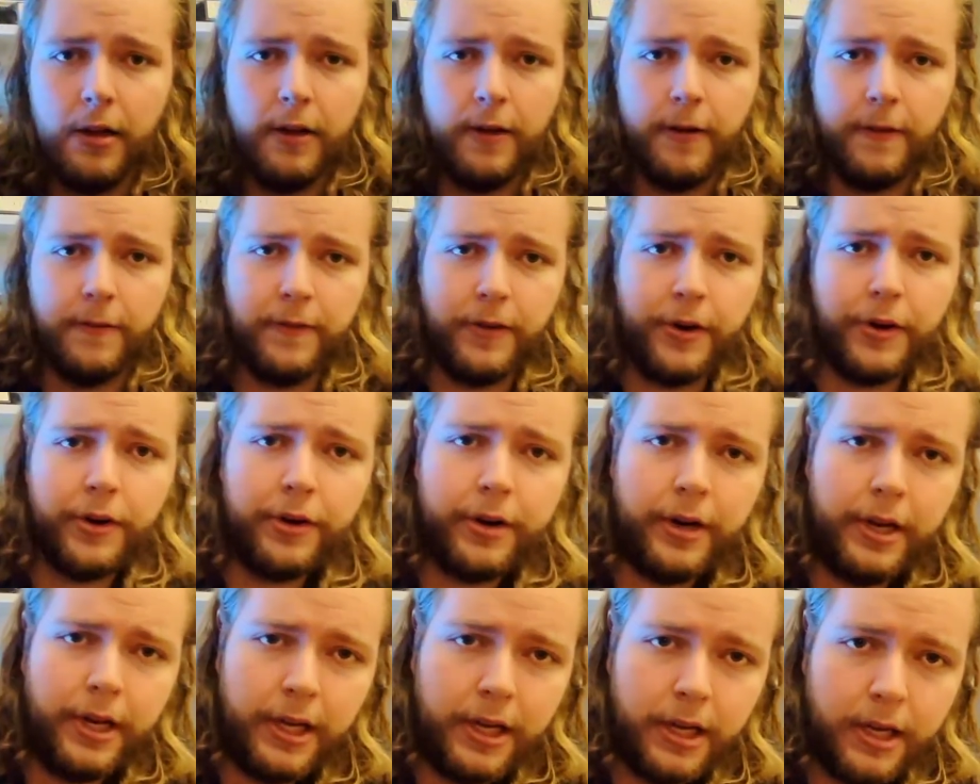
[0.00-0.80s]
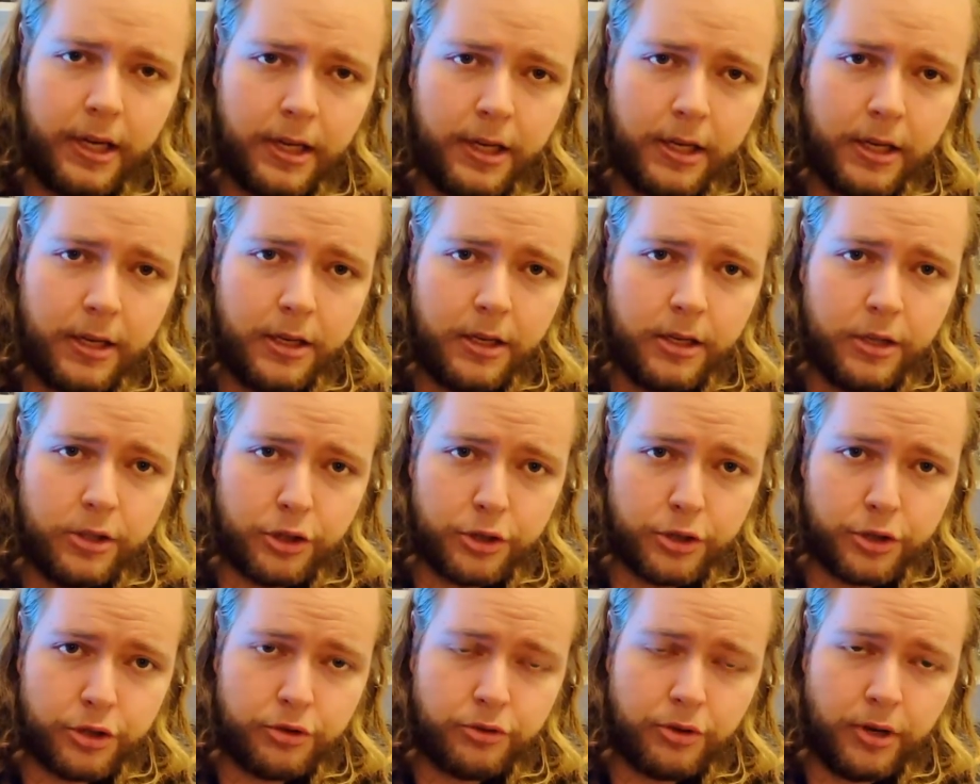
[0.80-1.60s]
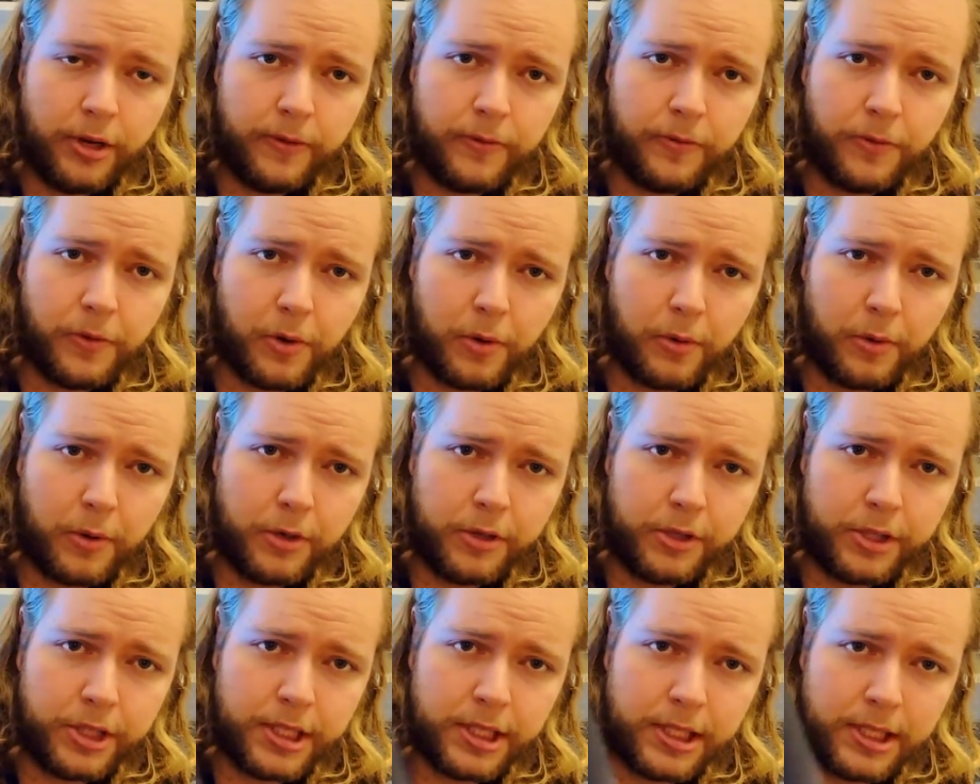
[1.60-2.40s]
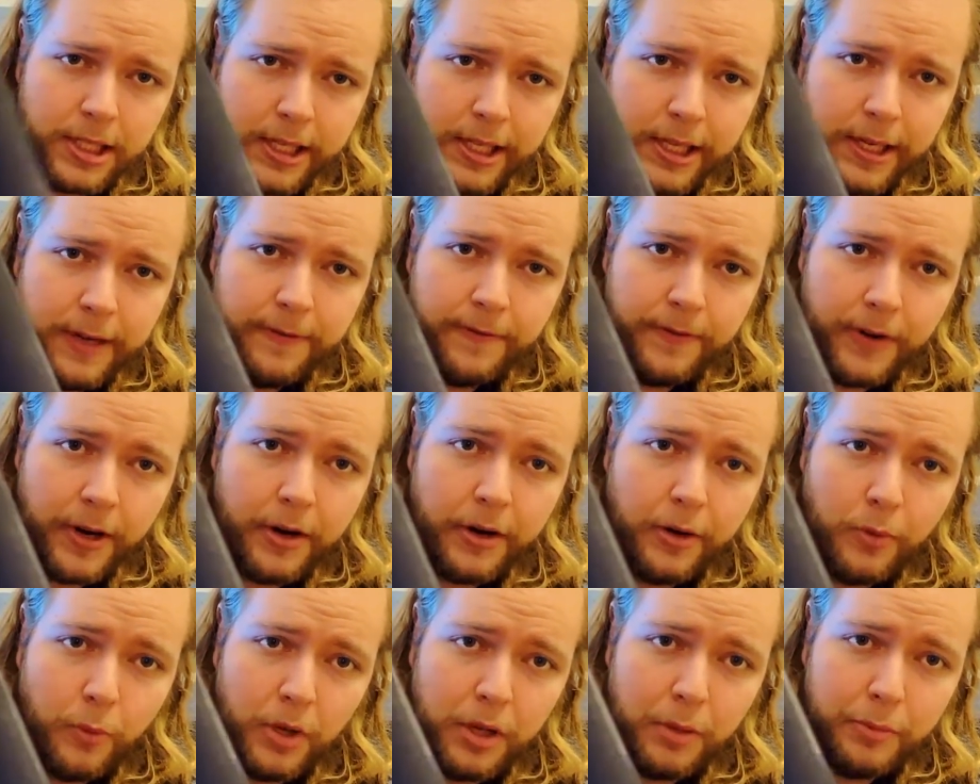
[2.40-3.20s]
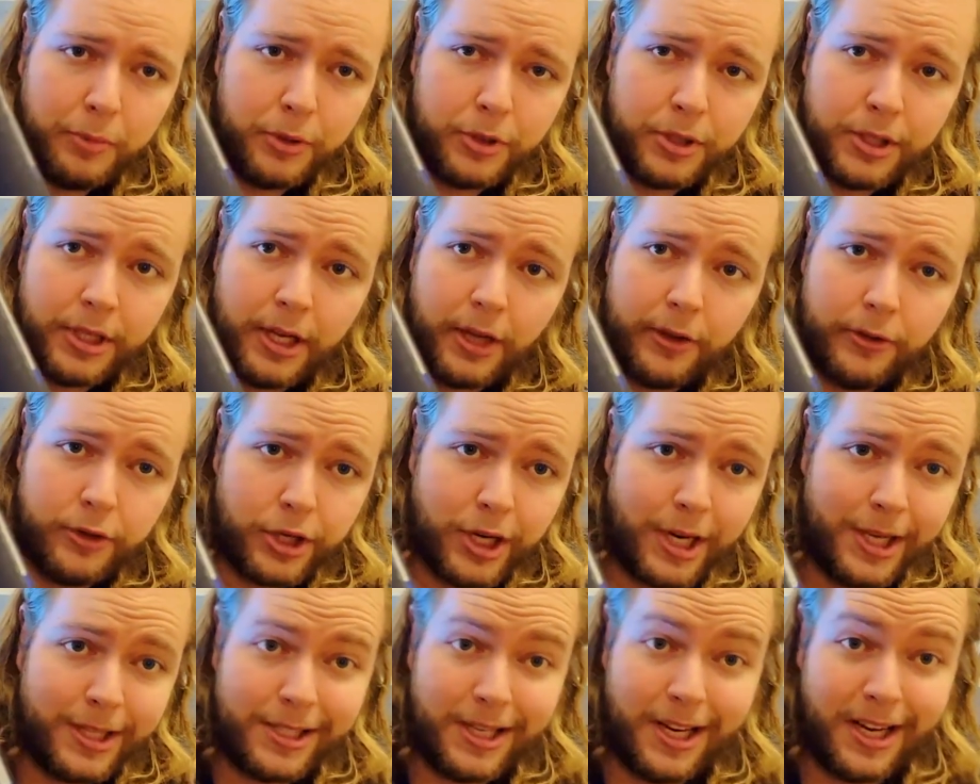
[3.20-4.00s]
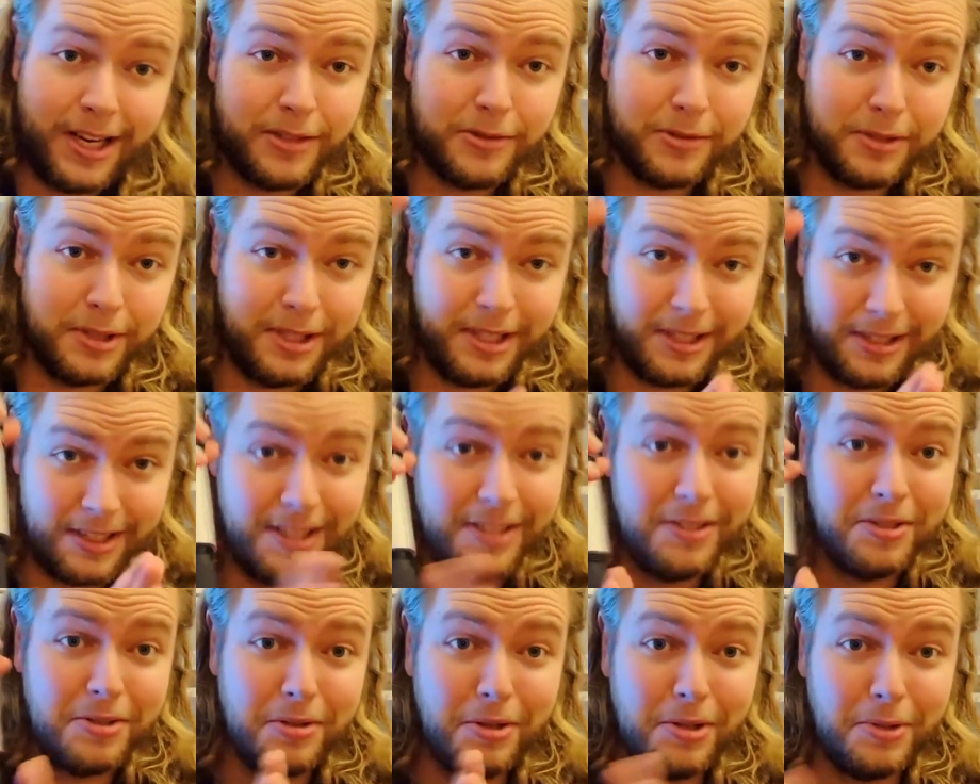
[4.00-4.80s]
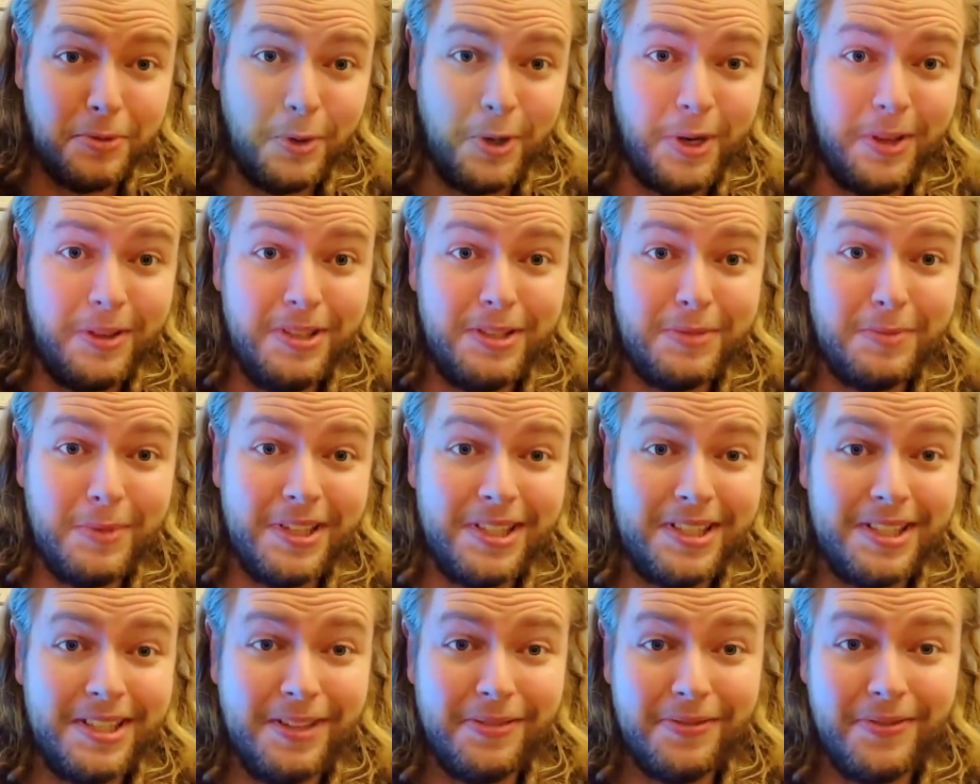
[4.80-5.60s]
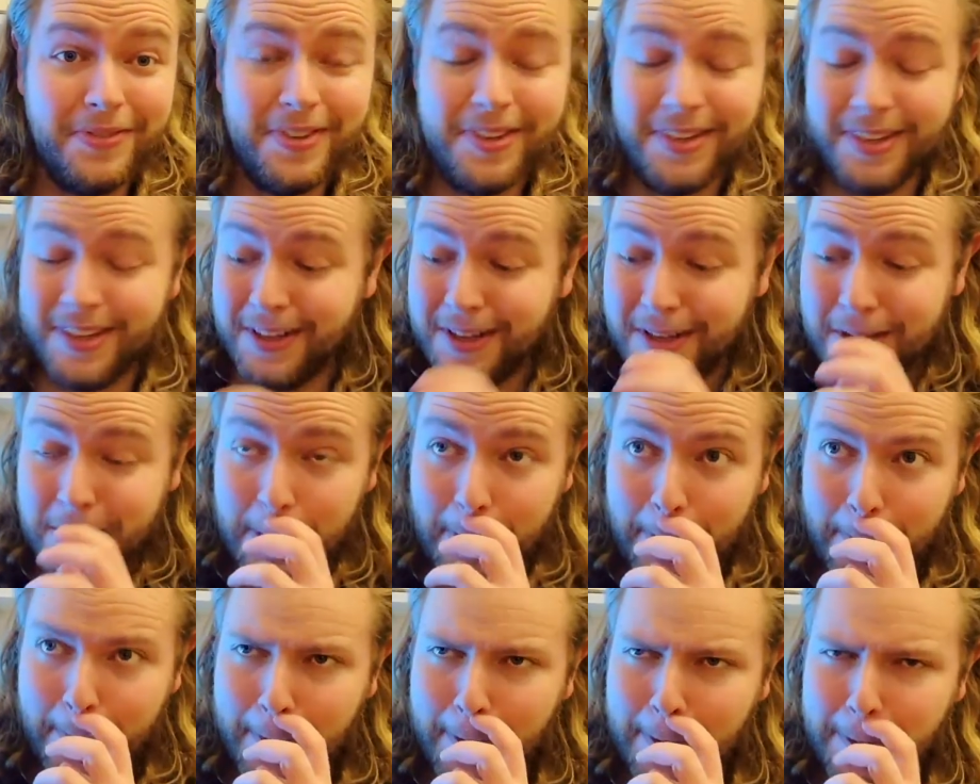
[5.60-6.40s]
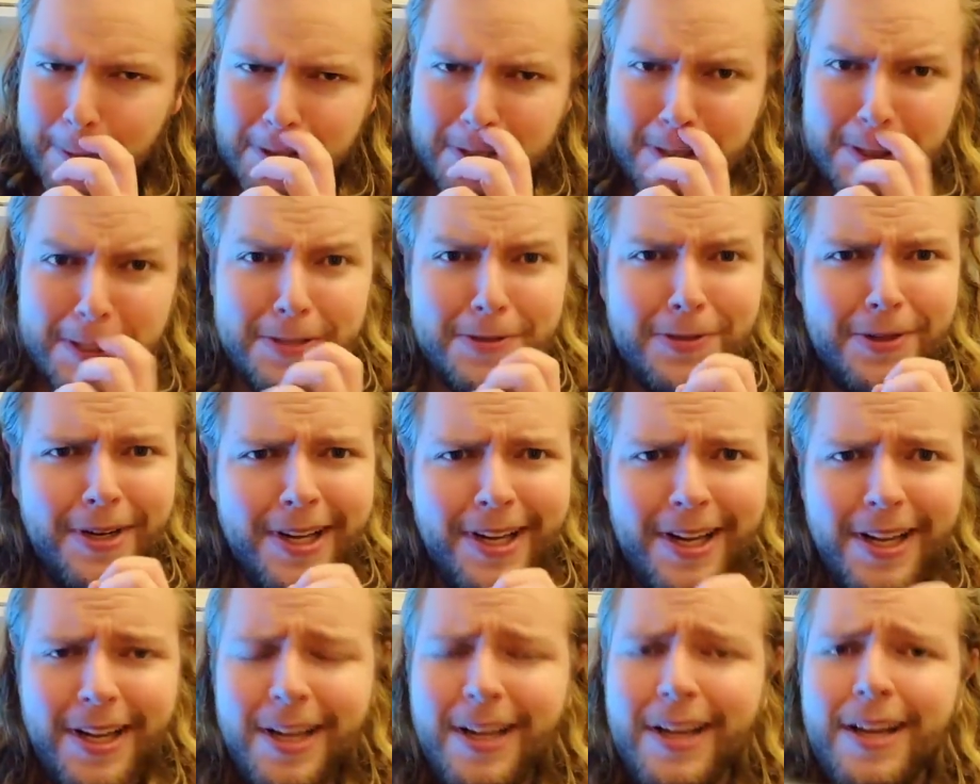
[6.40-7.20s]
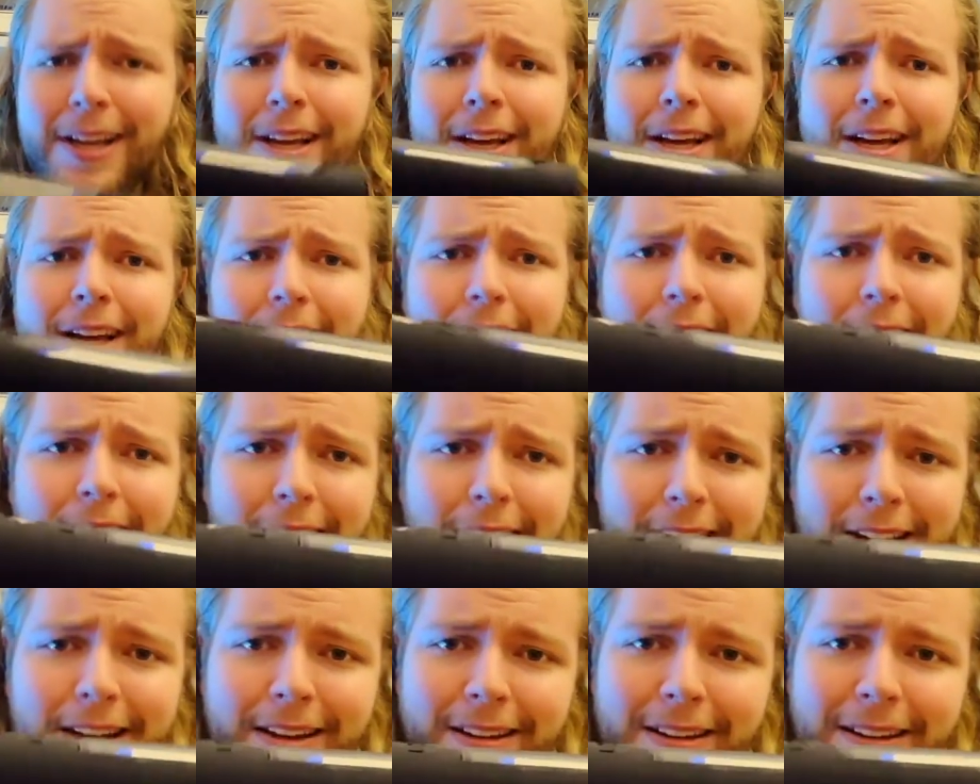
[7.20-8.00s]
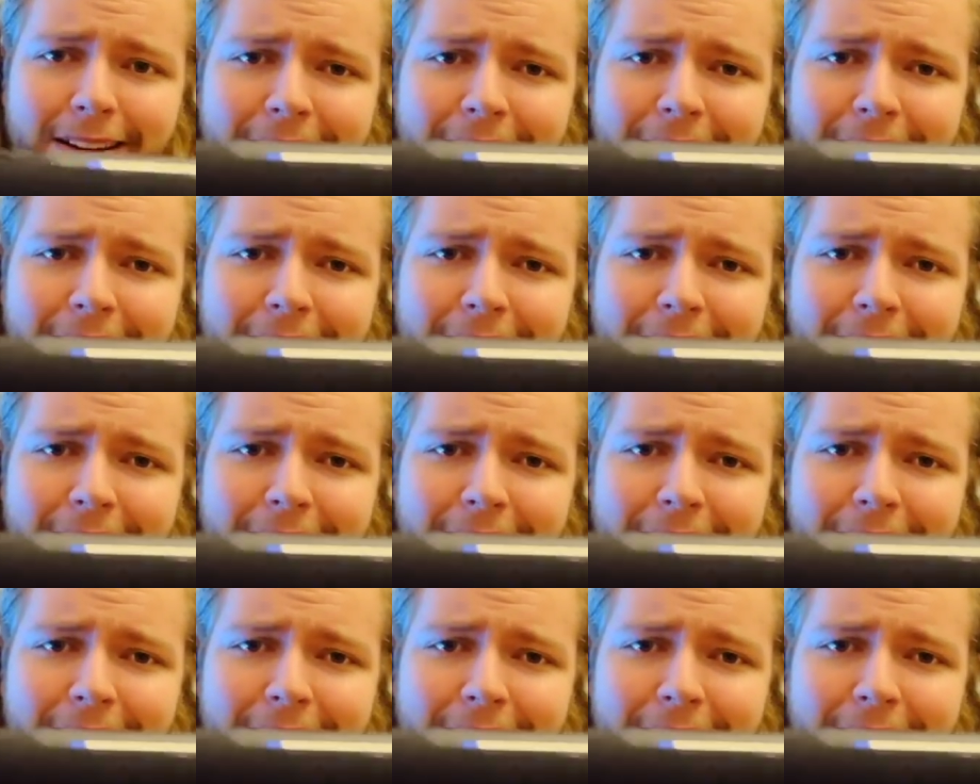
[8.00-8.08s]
A very just straightforward, sleek, very well put together chassis. I actually installed one of these myself yesterday, and